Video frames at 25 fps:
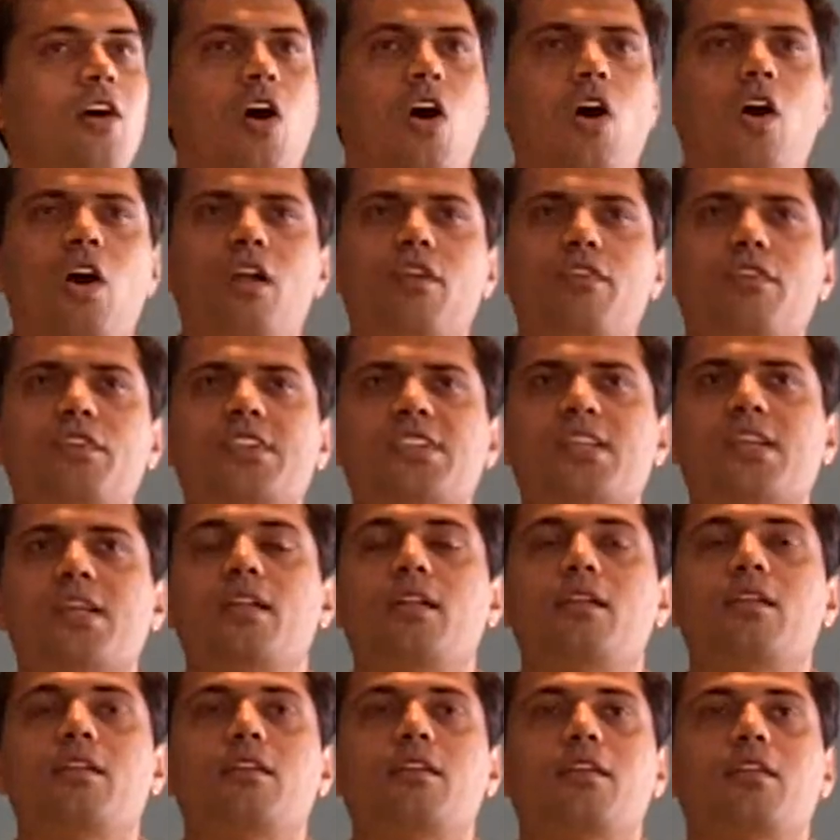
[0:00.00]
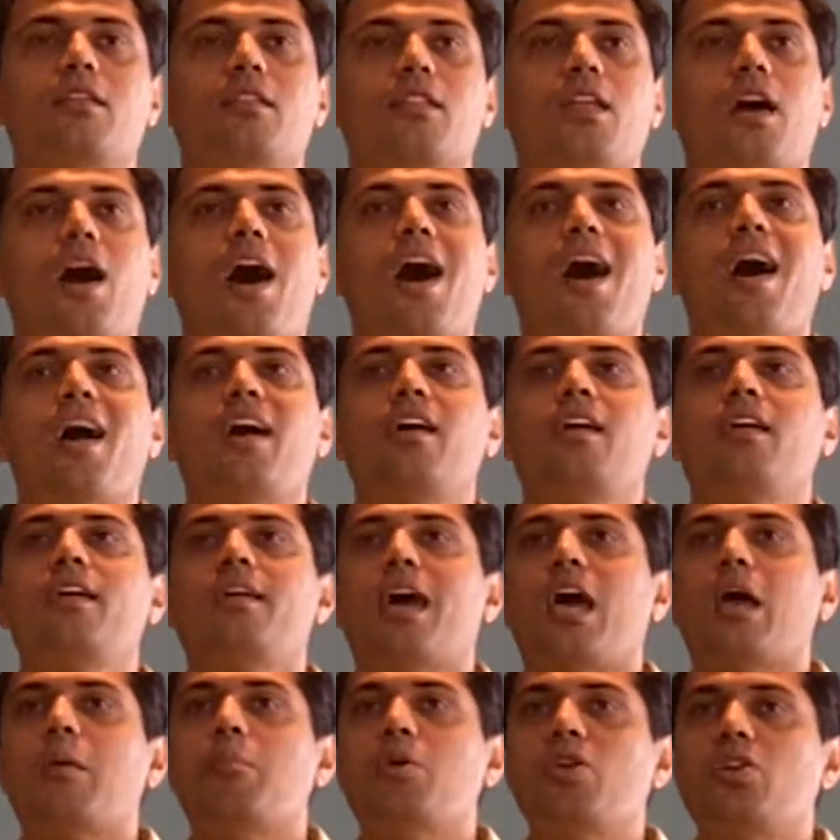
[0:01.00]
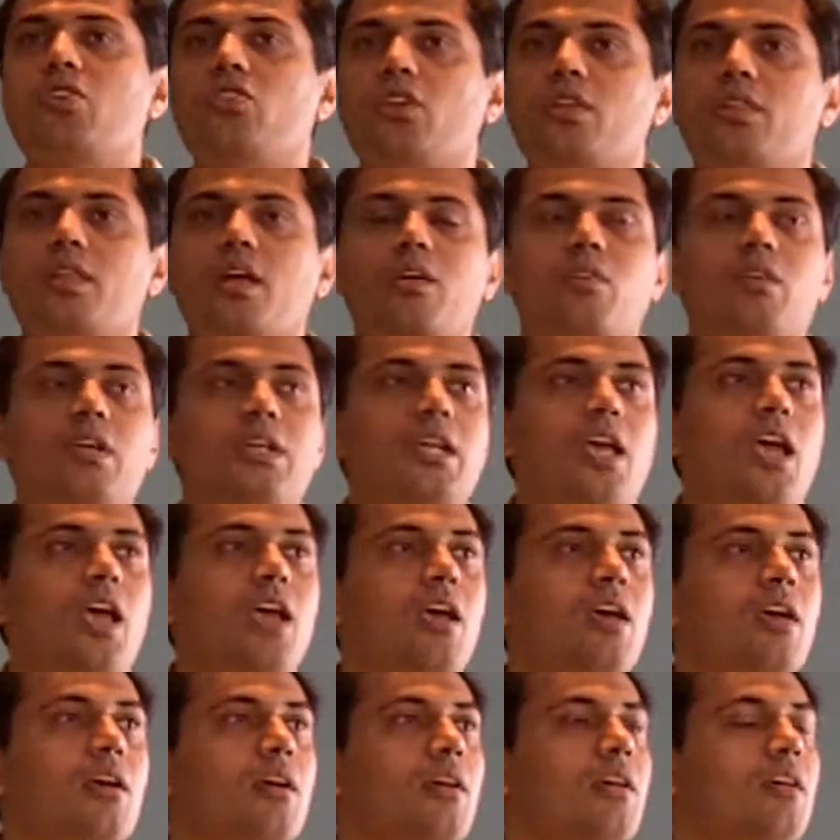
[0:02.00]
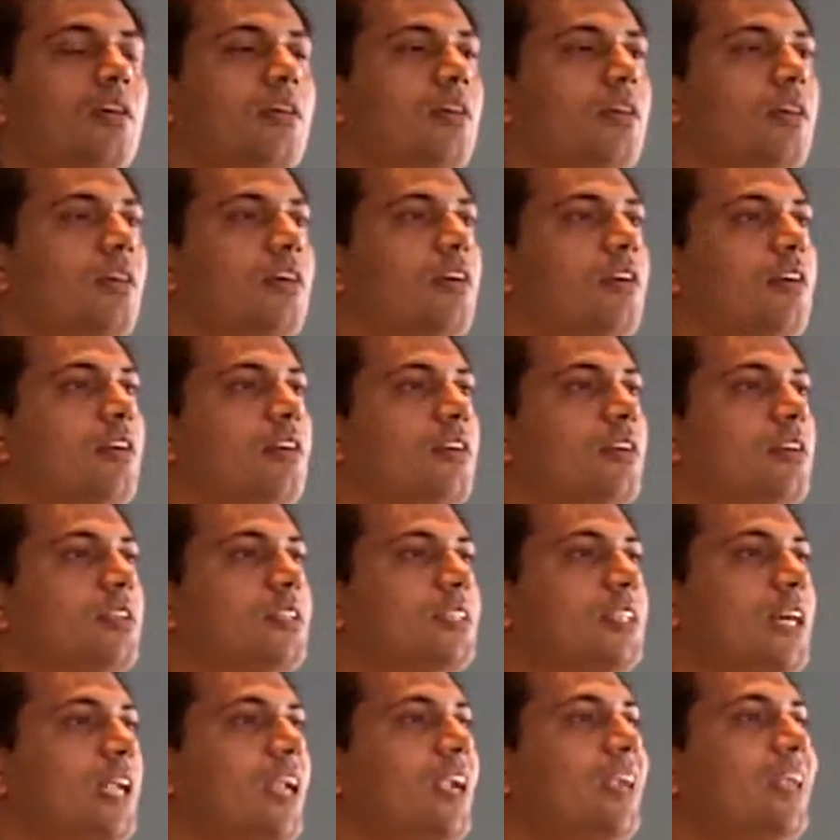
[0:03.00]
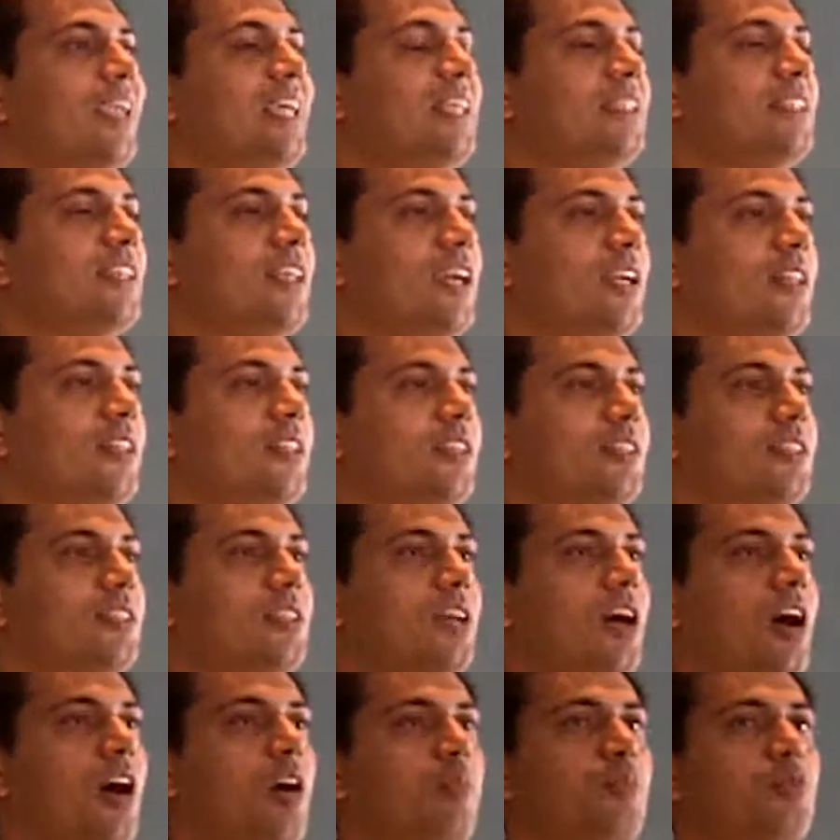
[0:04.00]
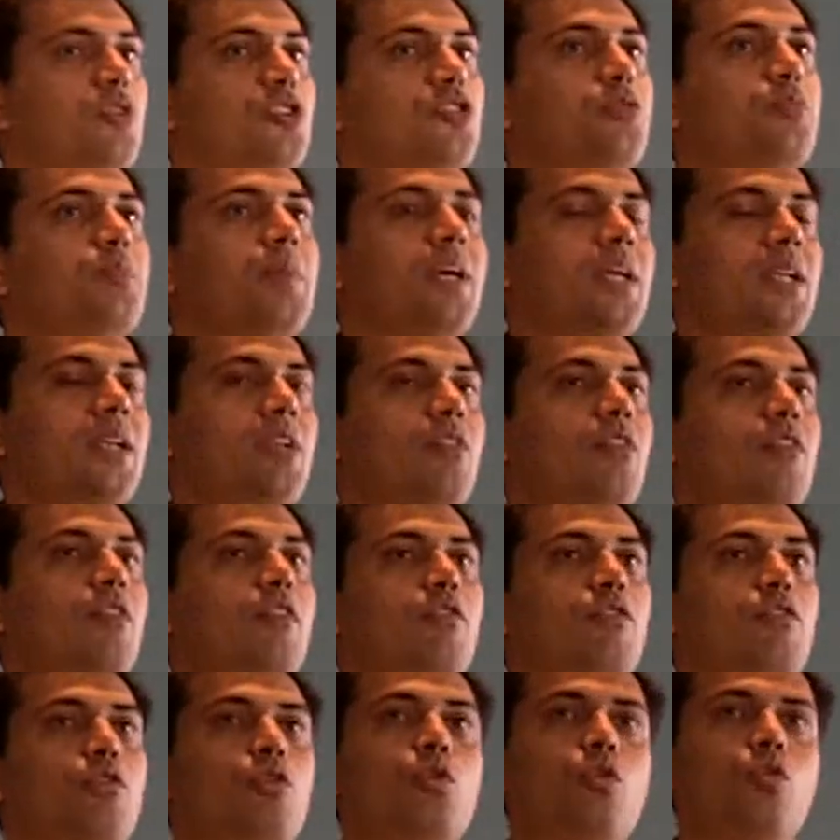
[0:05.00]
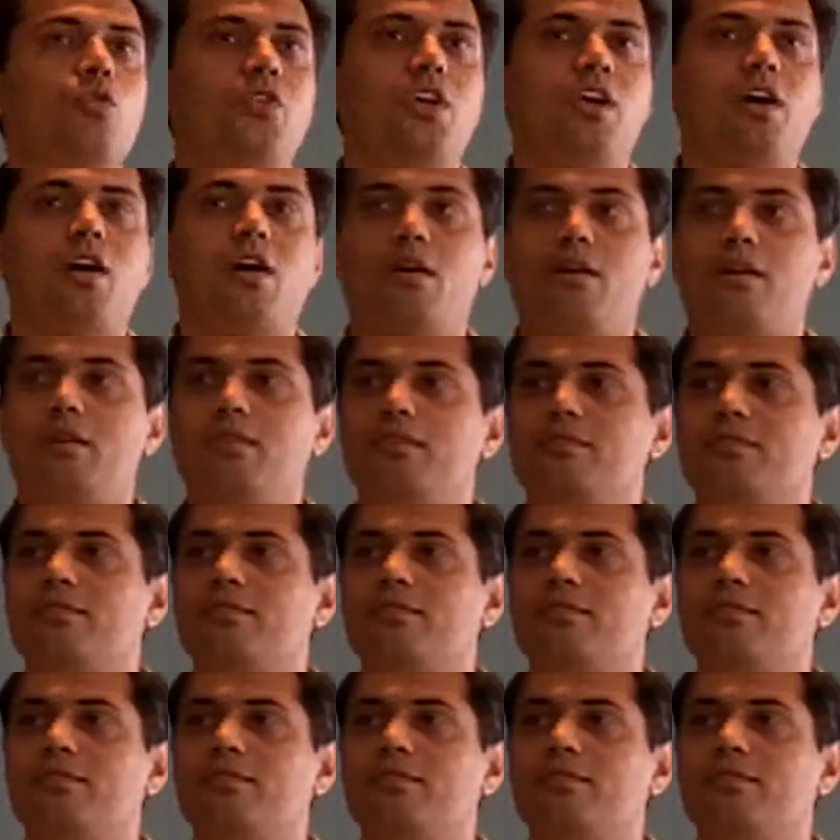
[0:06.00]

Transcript: All of a sudden, the higher dimension that we take suddenly changes our perspective of who we are.